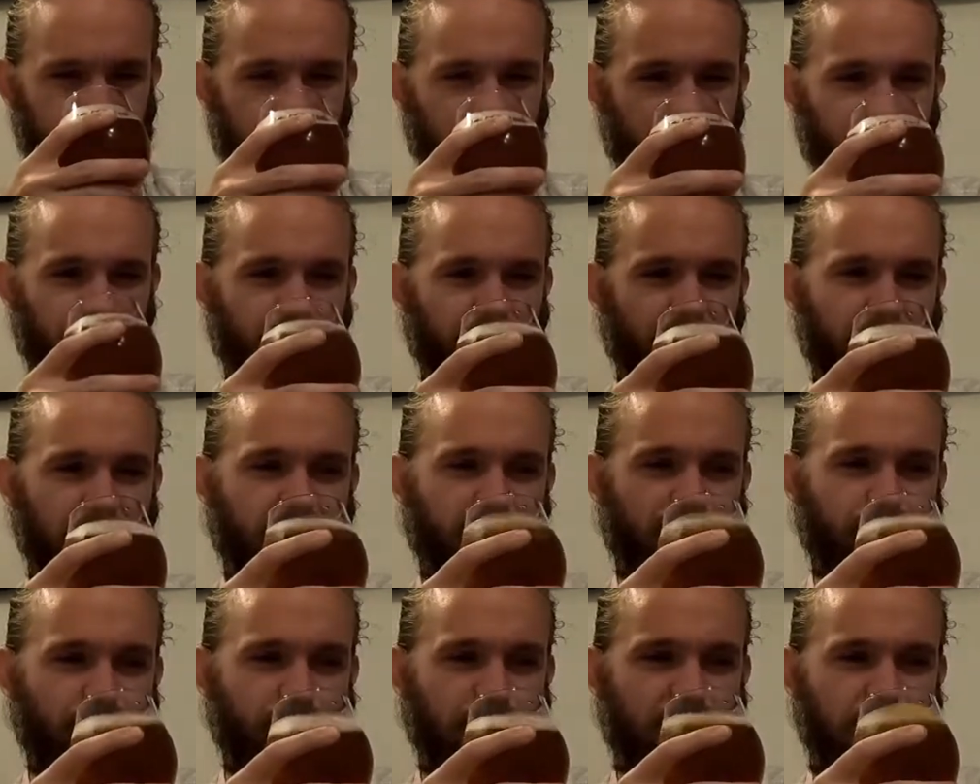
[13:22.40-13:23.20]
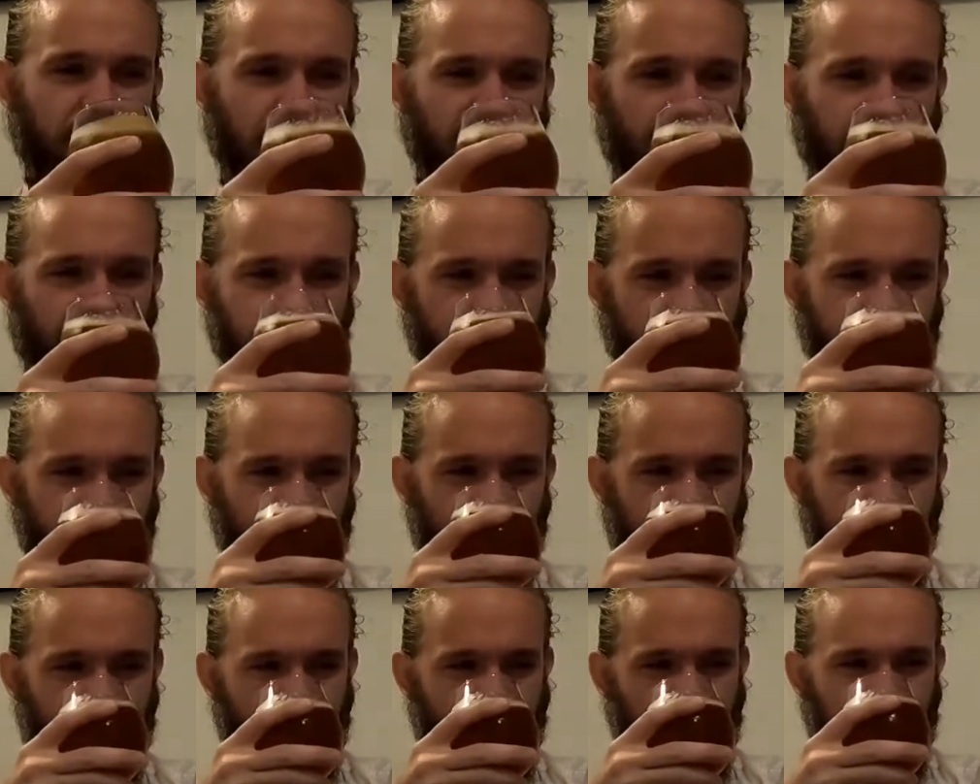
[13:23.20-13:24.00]
kind of red fruity
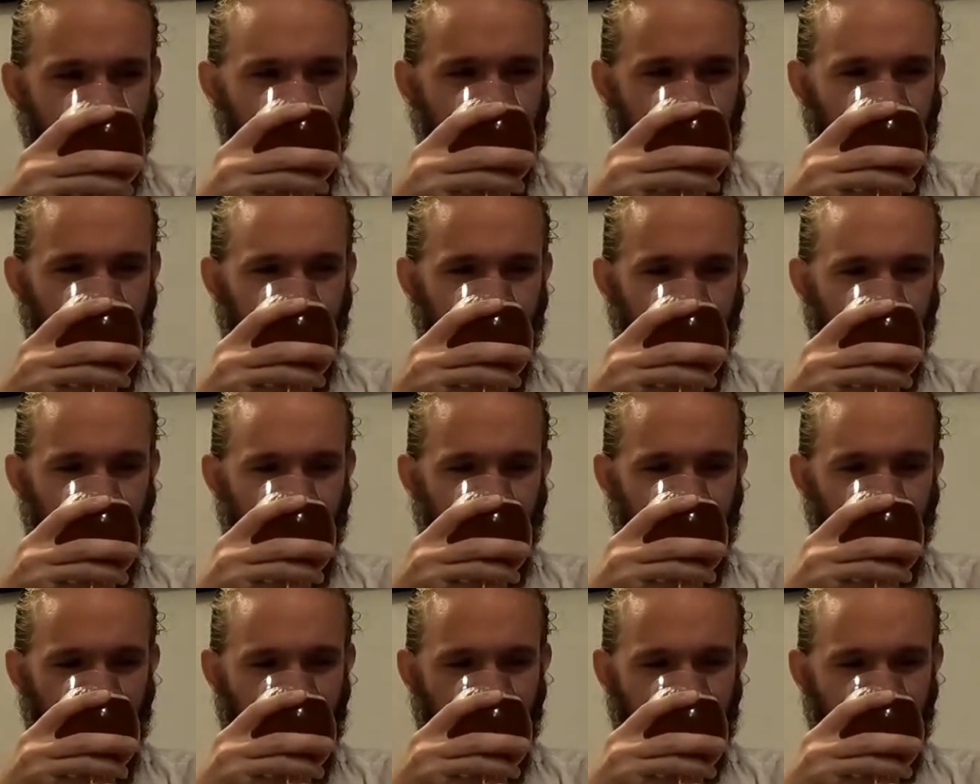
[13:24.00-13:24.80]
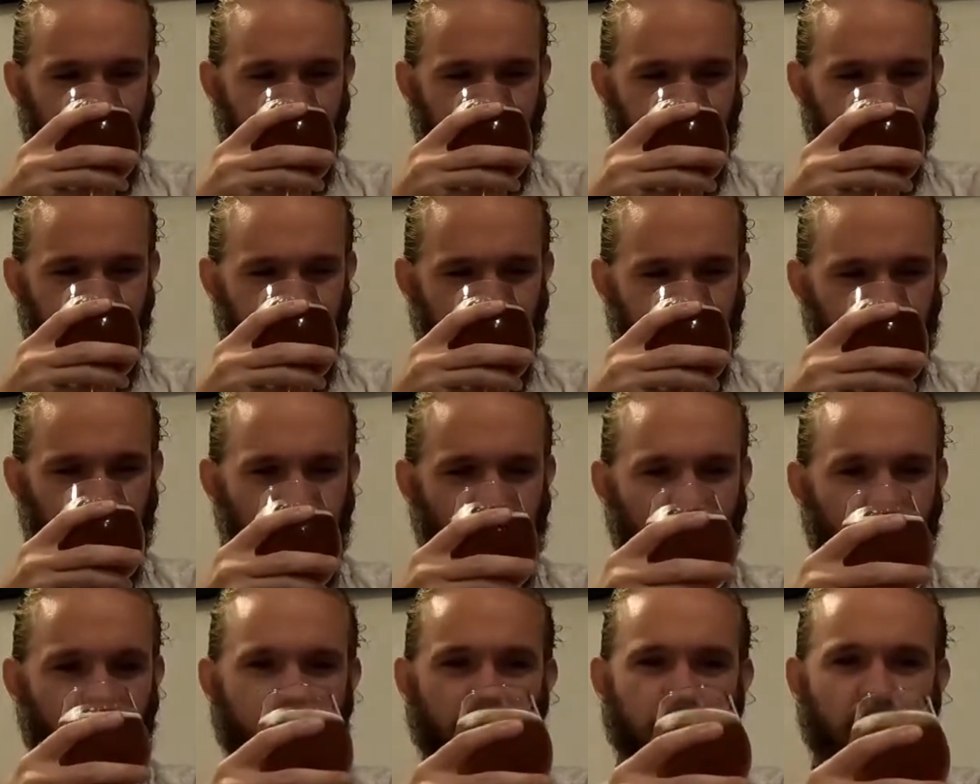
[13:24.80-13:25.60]
character out of um,
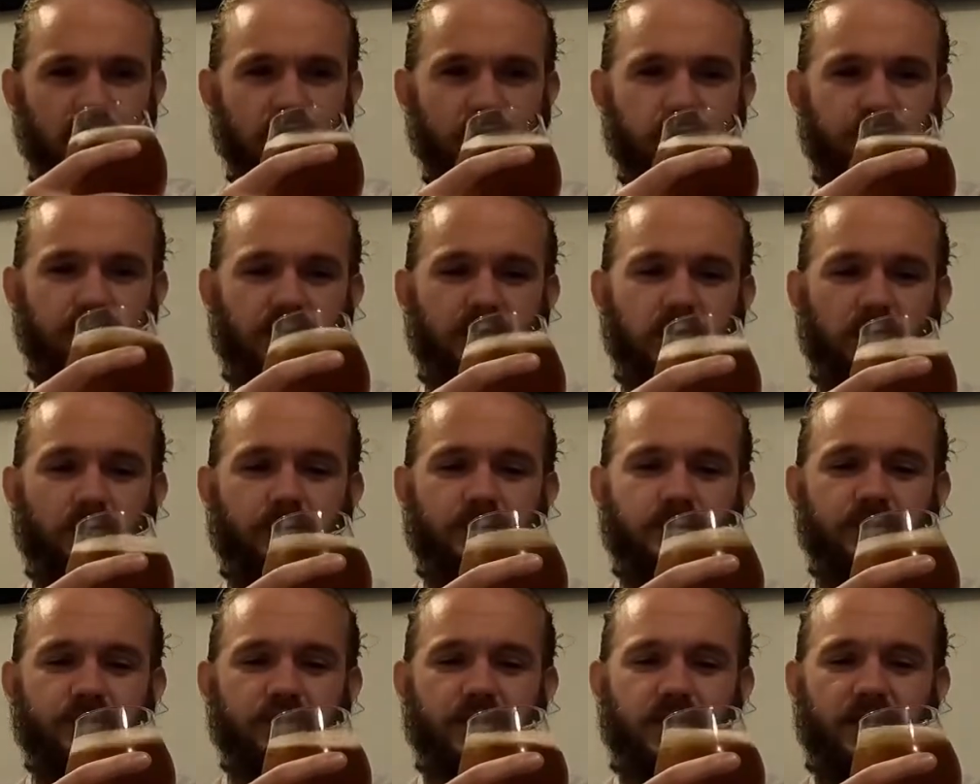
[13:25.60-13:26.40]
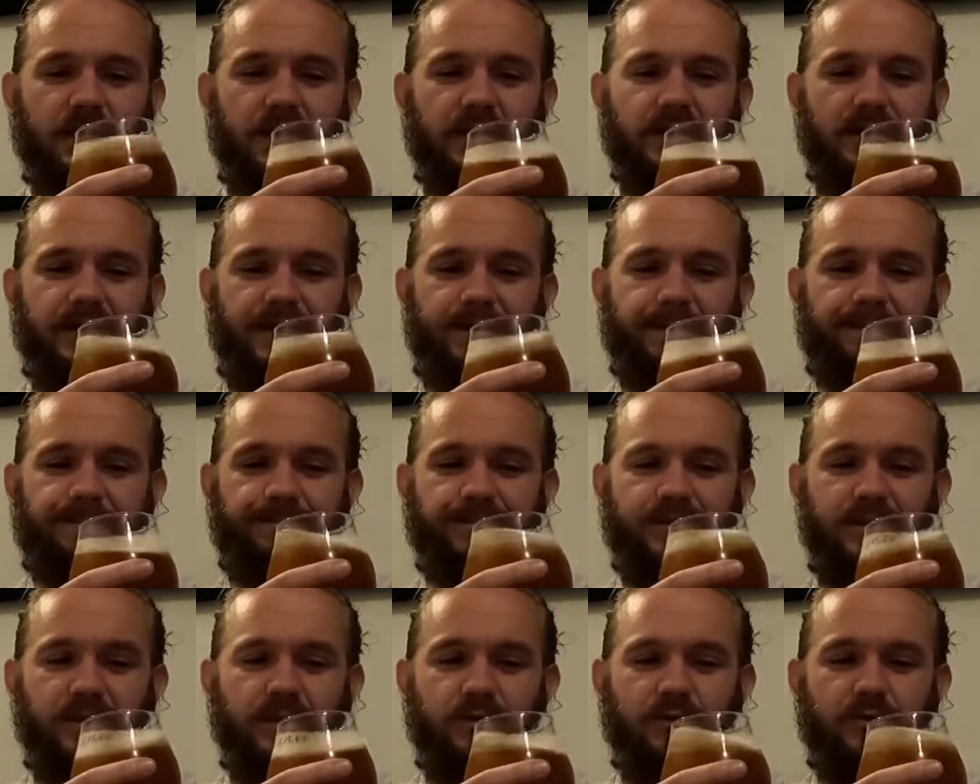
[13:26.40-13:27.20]
out of this beer, which I uh,
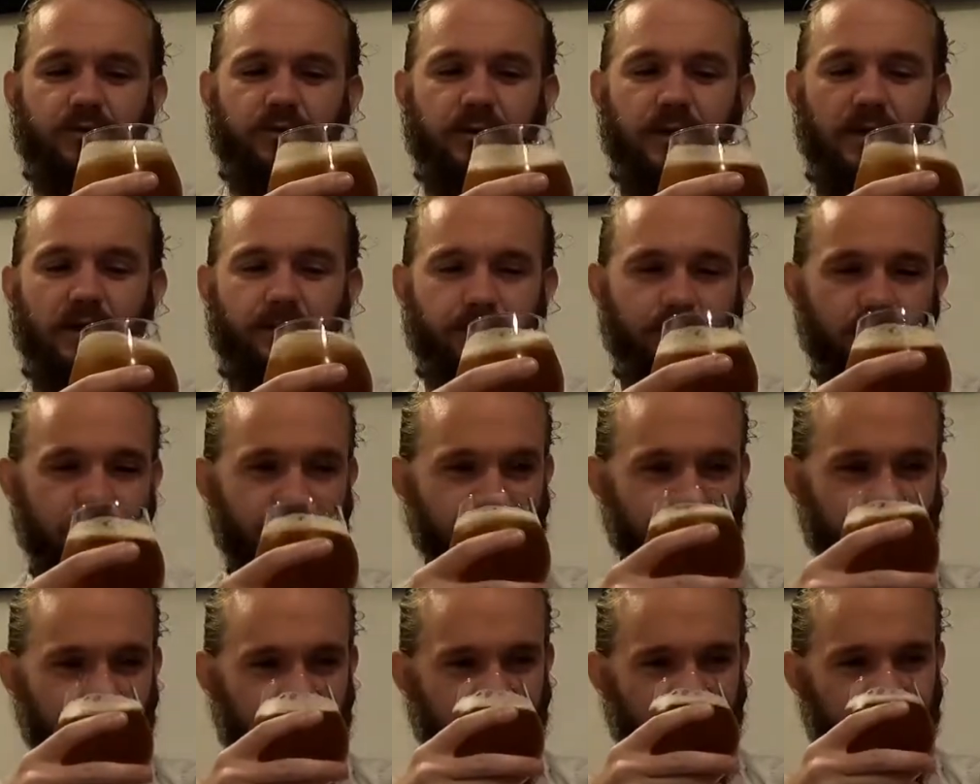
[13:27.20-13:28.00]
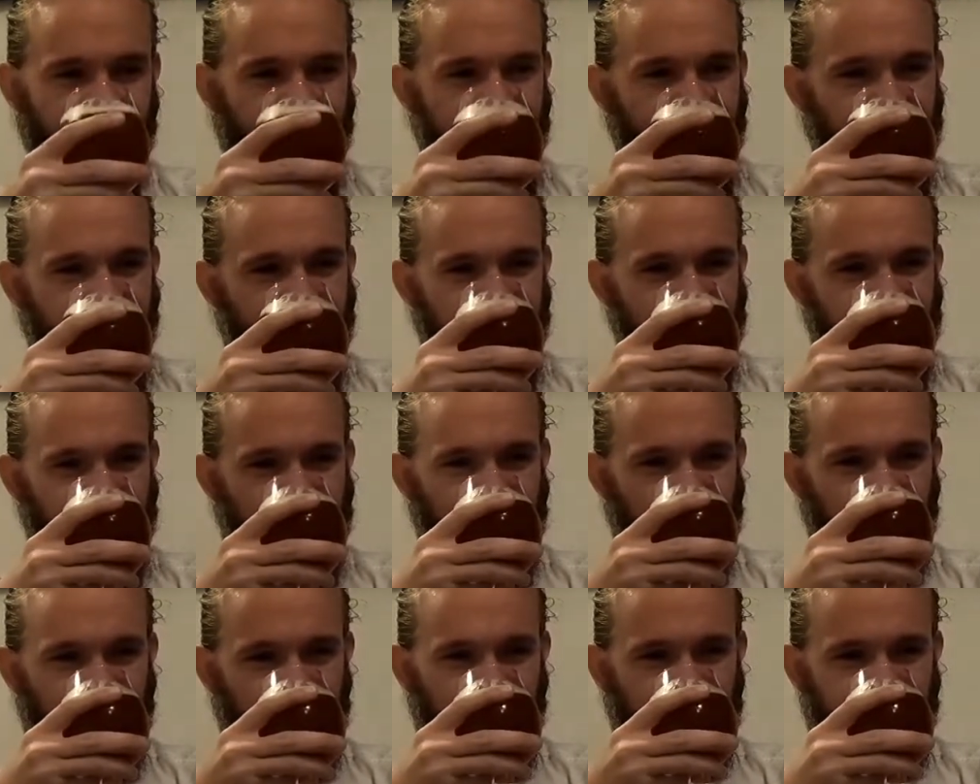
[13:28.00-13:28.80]
can really appreciate.
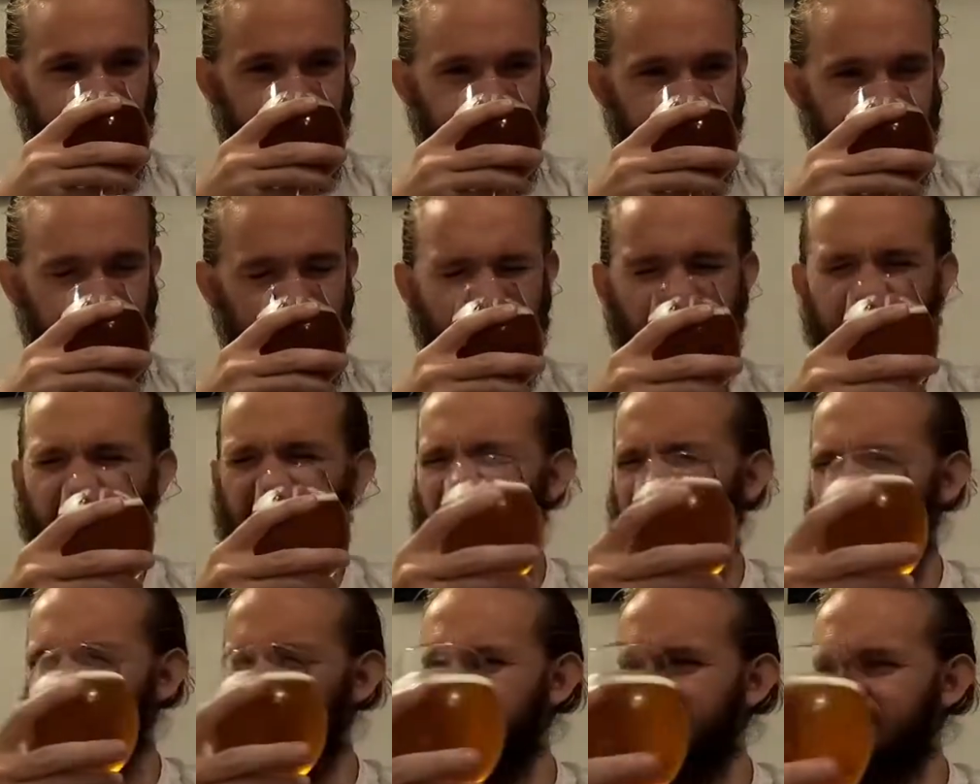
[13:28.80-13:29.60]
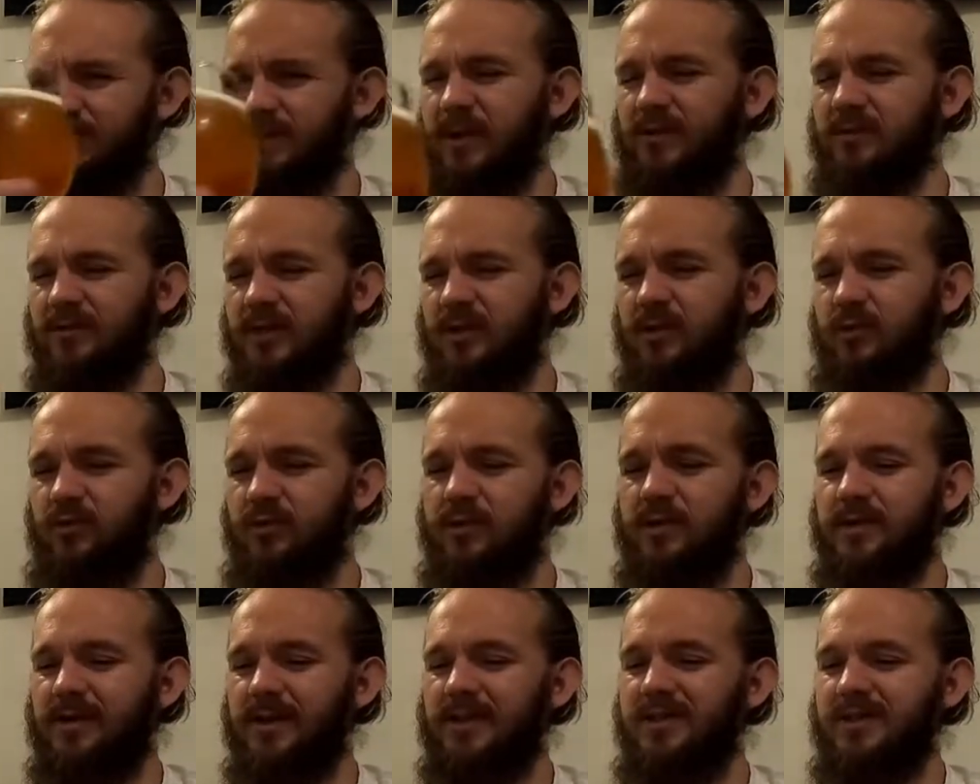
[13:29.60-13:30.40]
So yeah, it smells like a
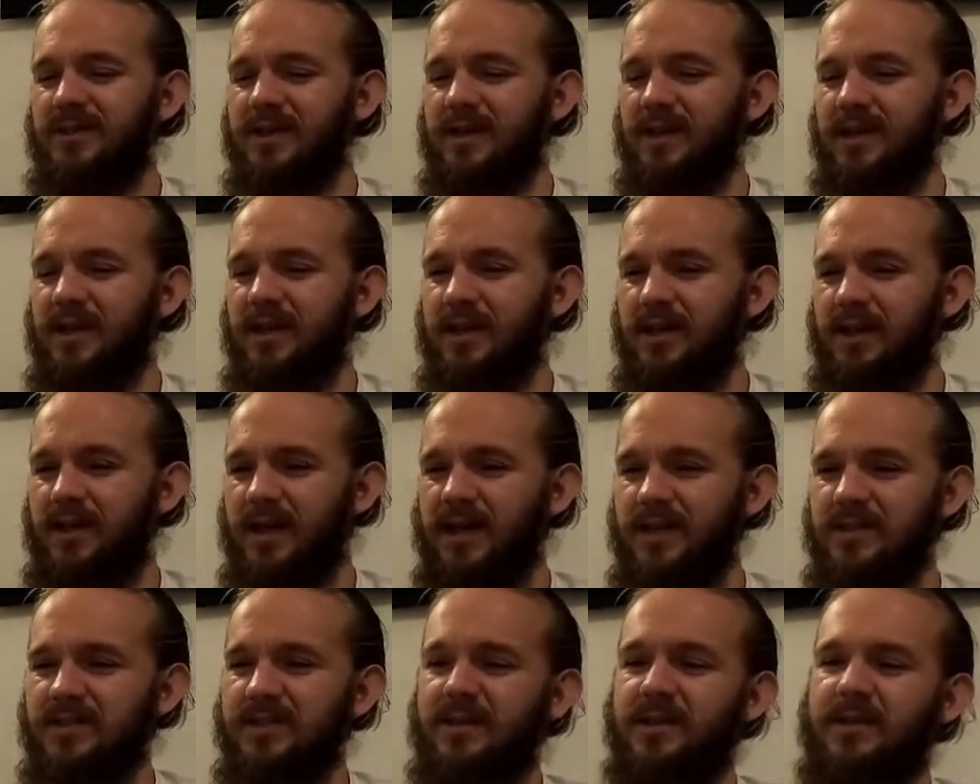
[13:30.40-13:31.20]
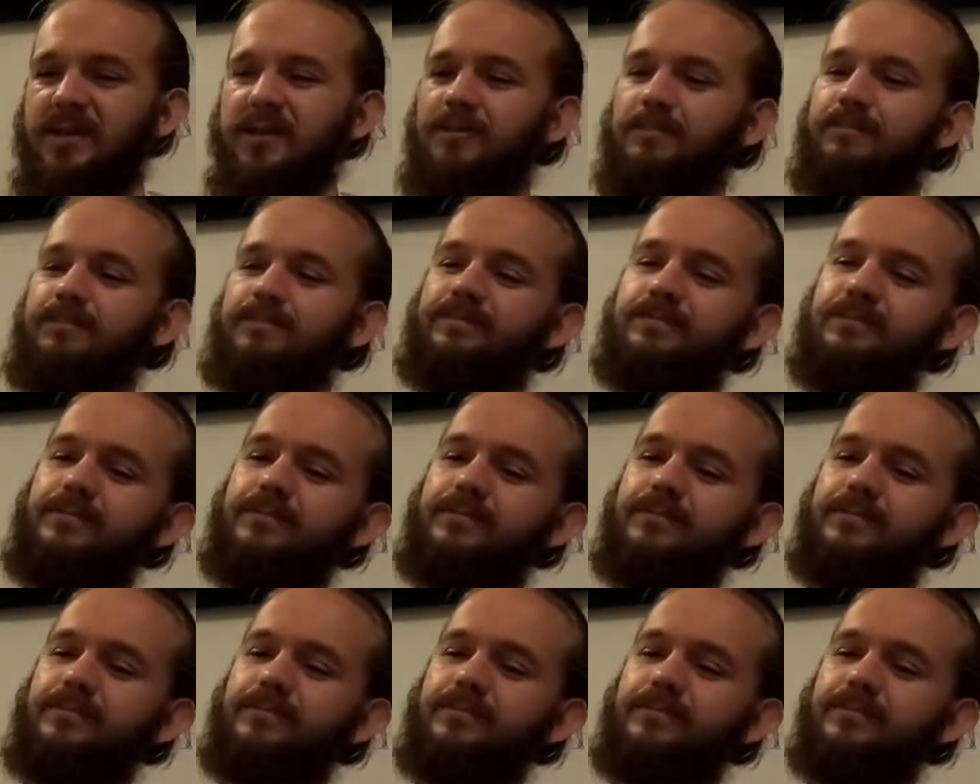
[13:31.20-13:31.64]
really nice kind of classic